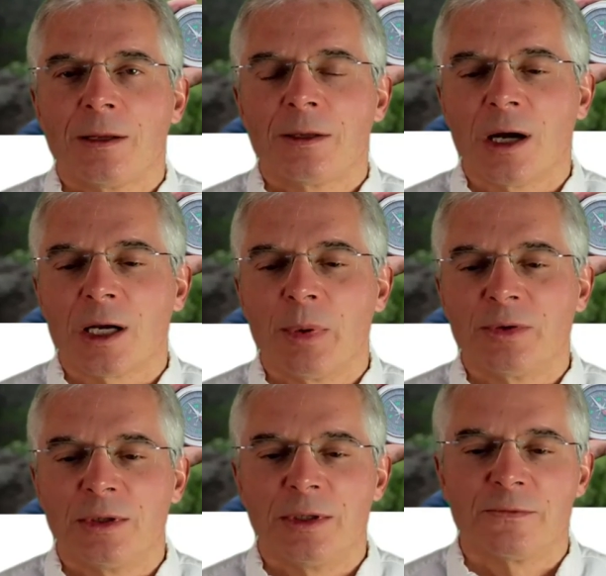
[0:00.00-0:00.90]
talk
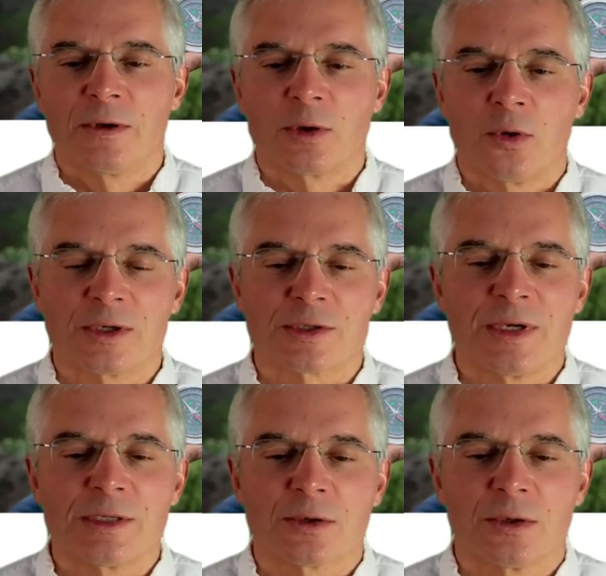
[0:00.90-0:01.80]
about the different course
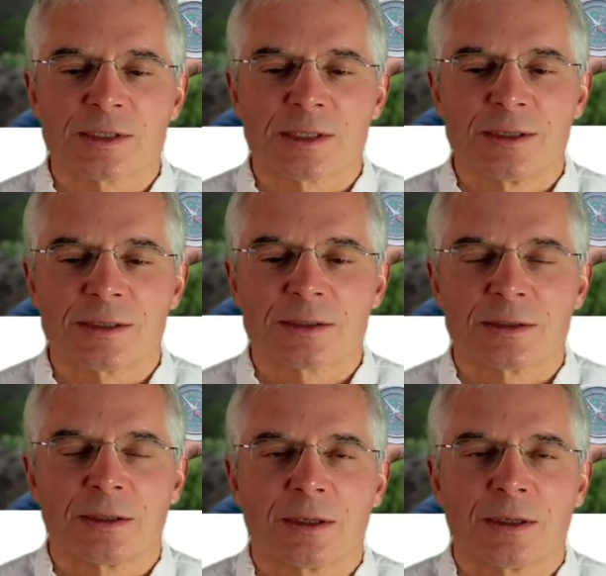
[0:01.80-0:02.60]
resources.